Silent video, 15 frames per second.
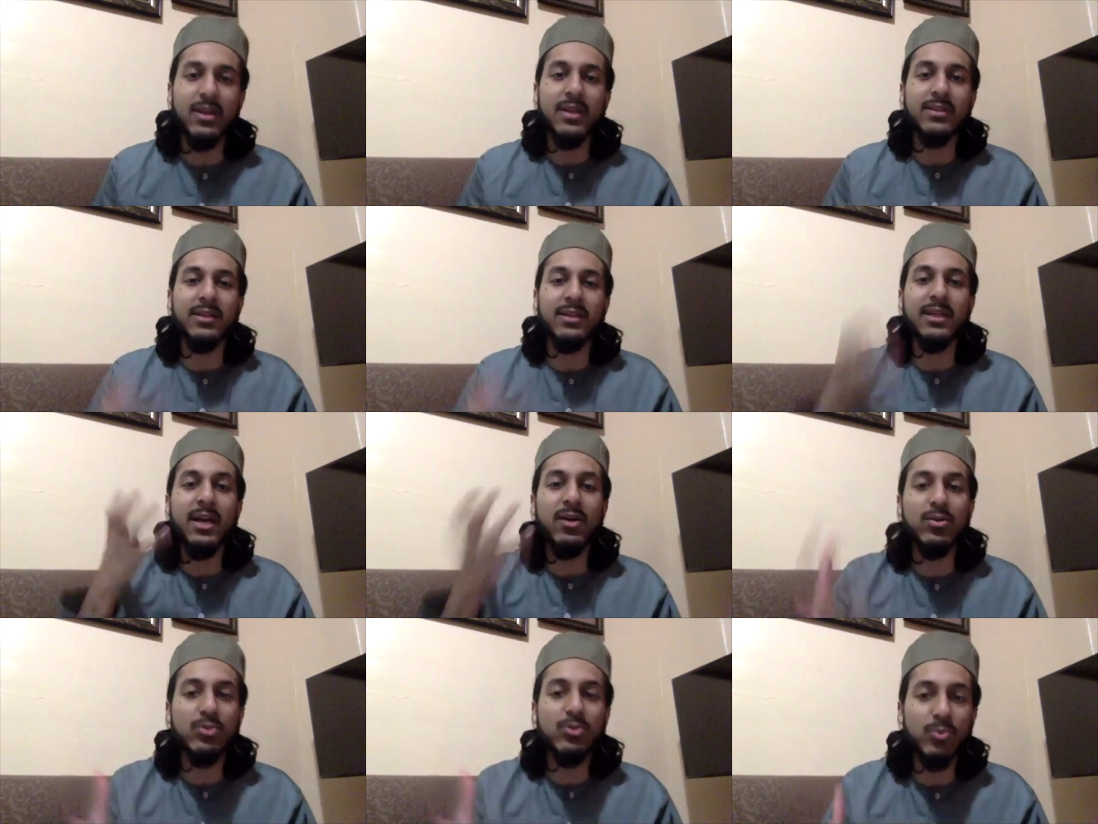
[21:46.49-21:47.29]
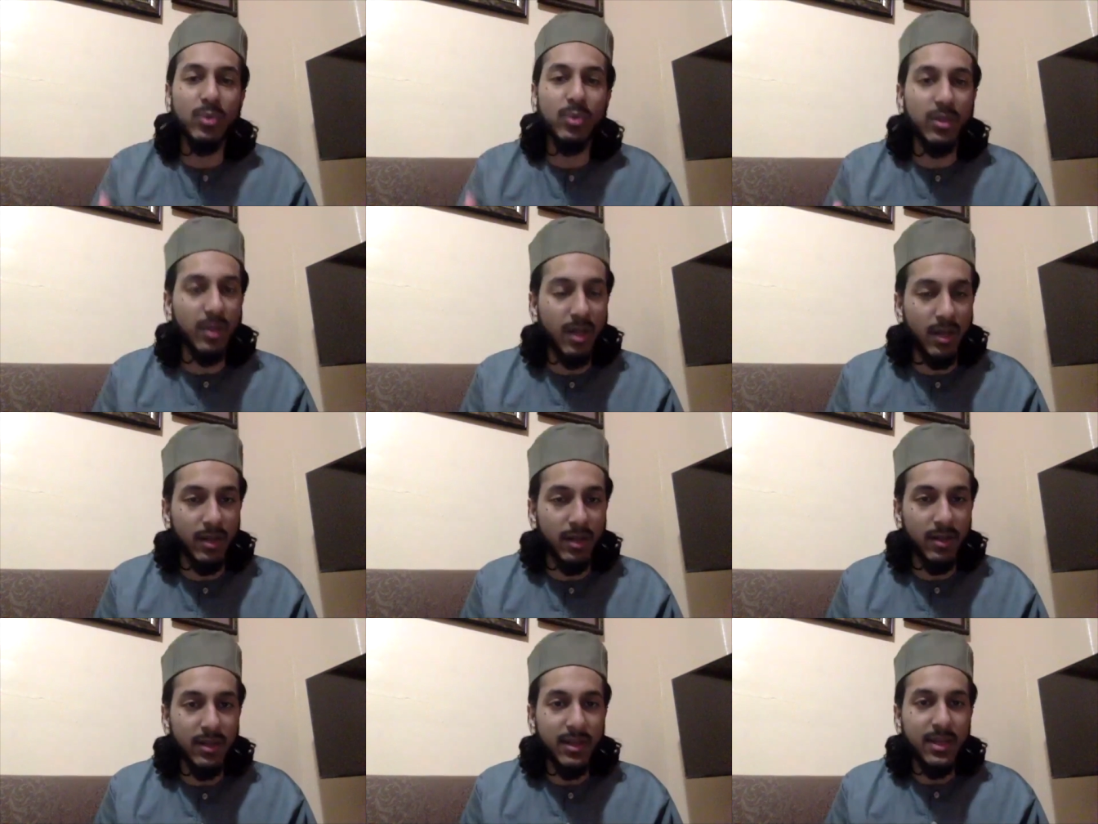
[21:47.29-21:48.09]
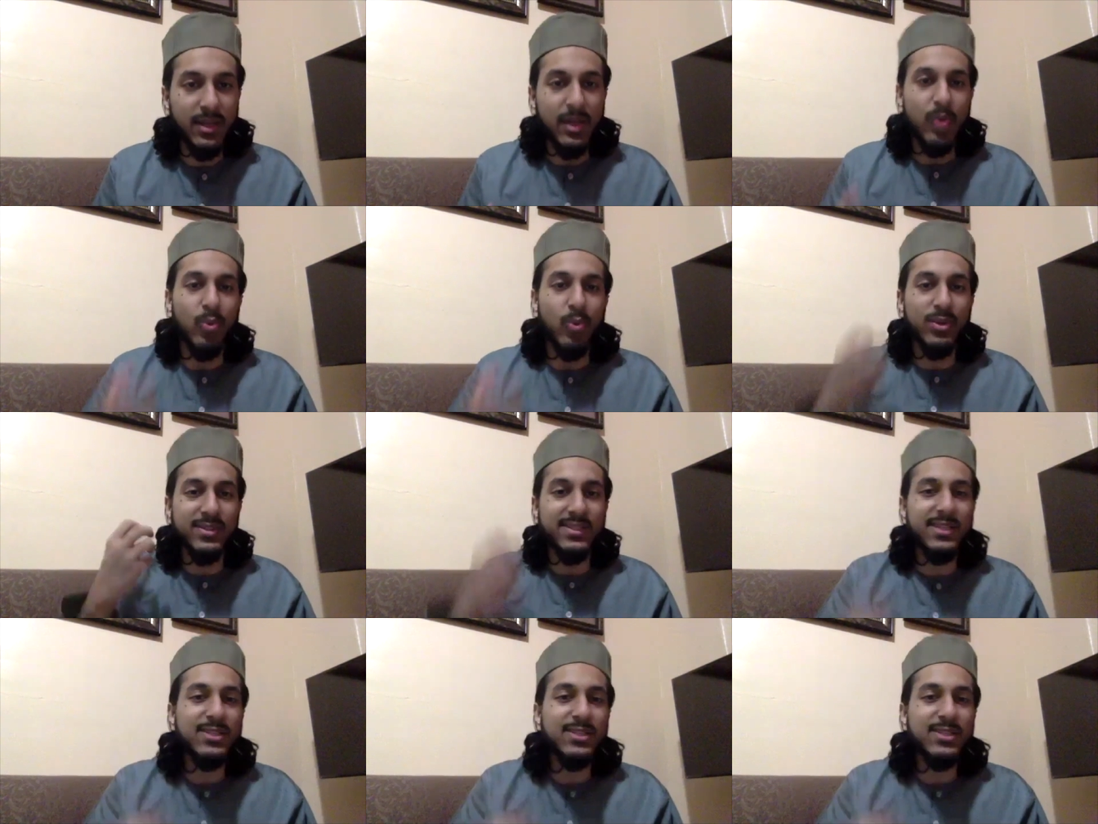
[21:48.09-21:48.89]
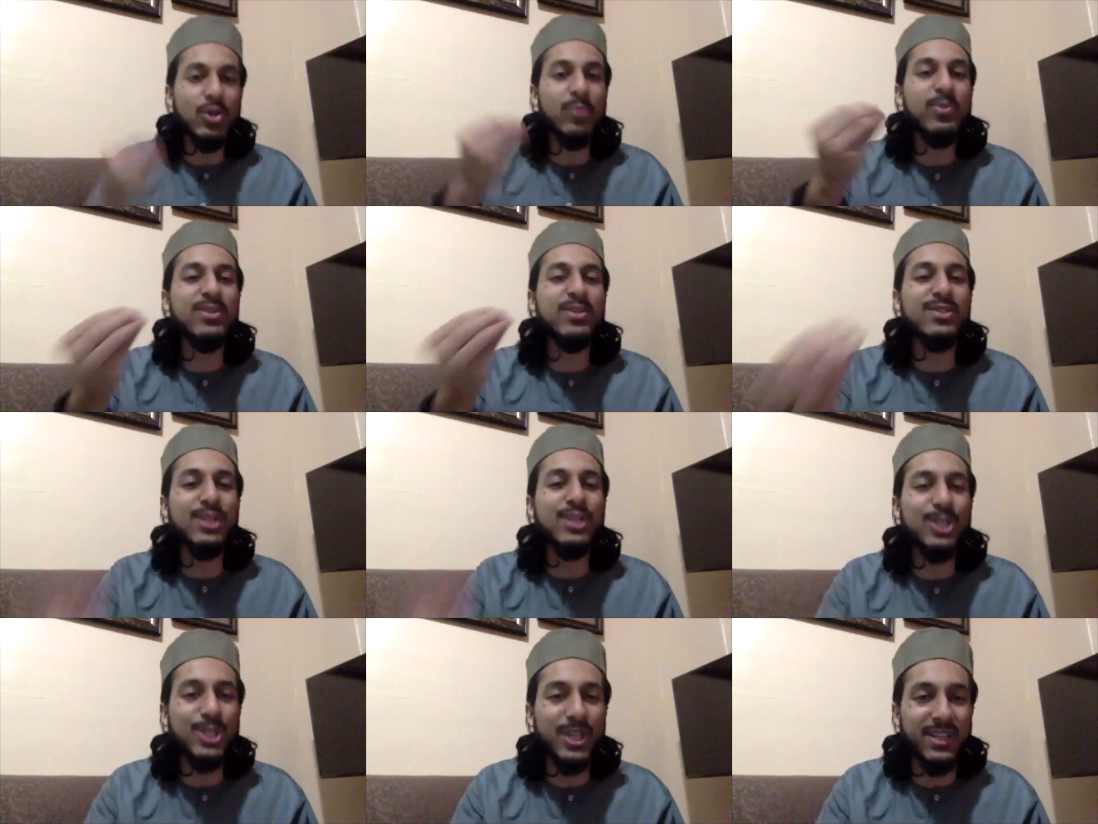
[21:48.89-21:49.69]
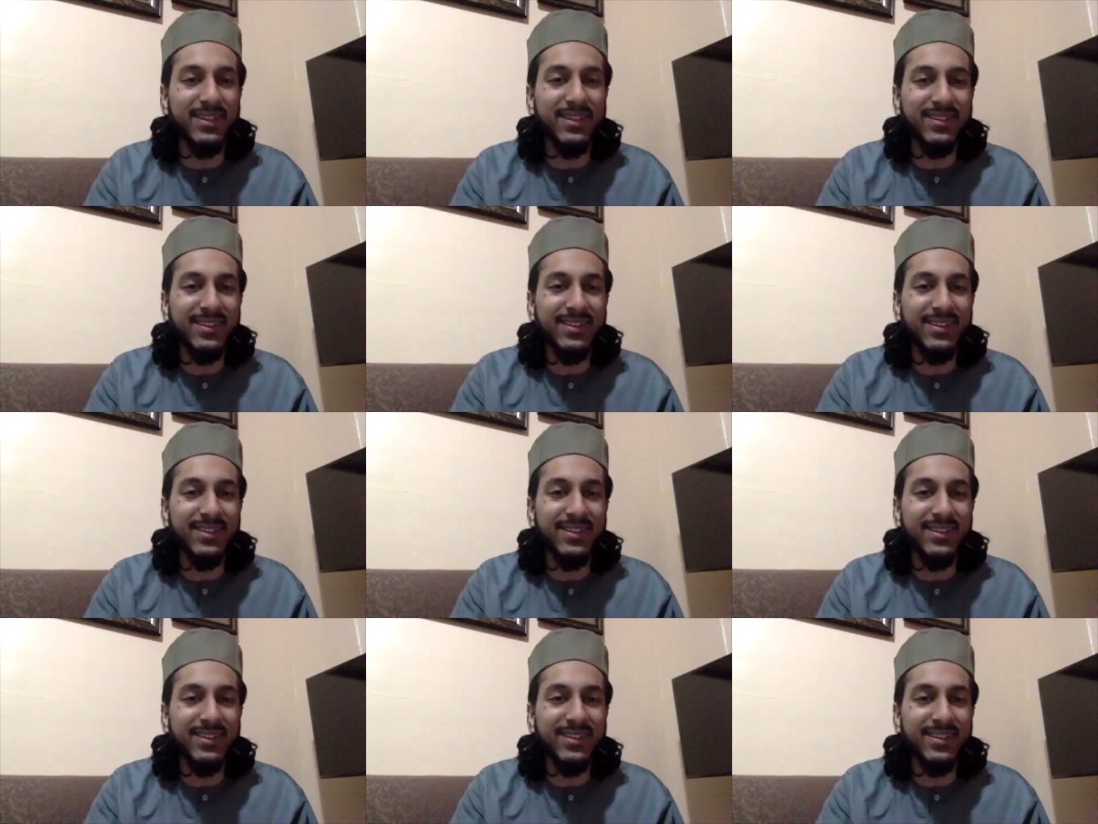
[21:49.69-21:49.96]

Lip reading: that, Ya Rasulullah, was this your position?